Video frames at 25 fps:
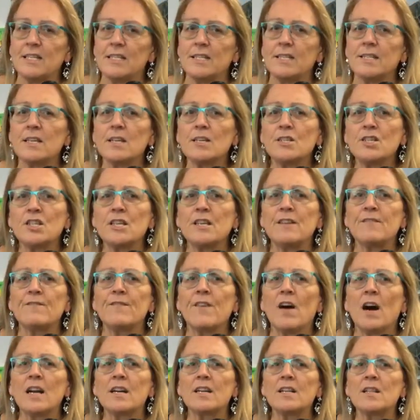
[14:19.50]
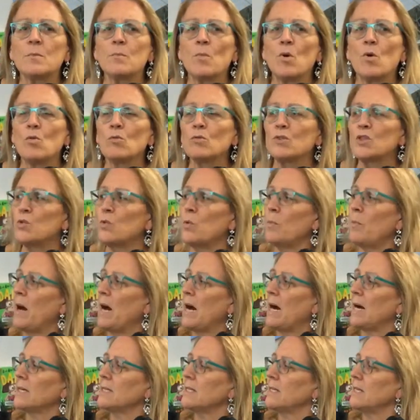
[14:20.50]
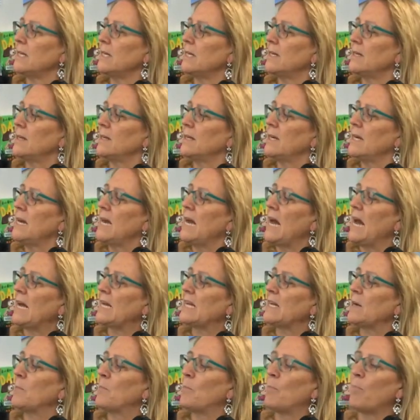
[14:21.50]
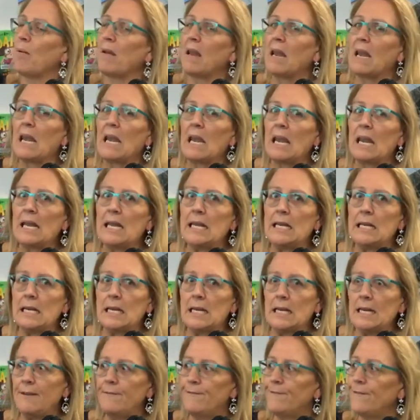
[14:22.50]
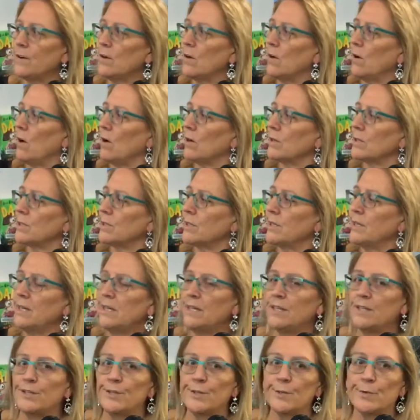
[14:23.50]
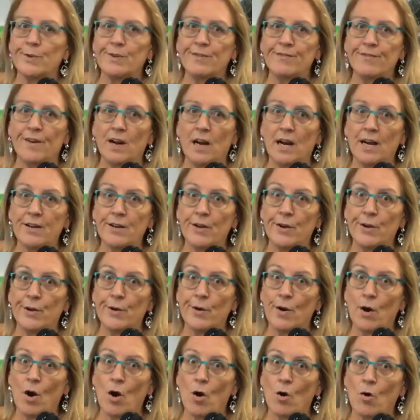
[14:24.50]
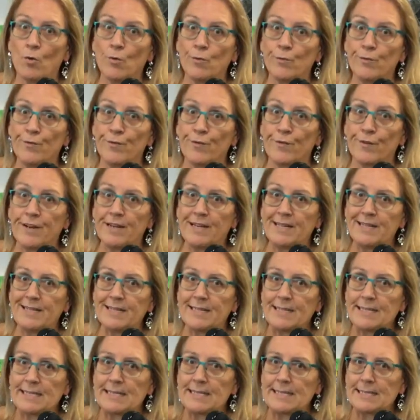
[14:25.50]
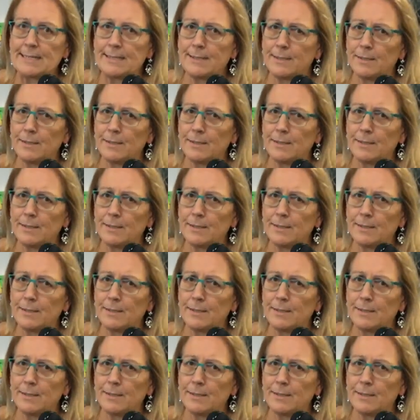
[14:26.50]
So she invited them all to a party and completely forgot to invite her old friends.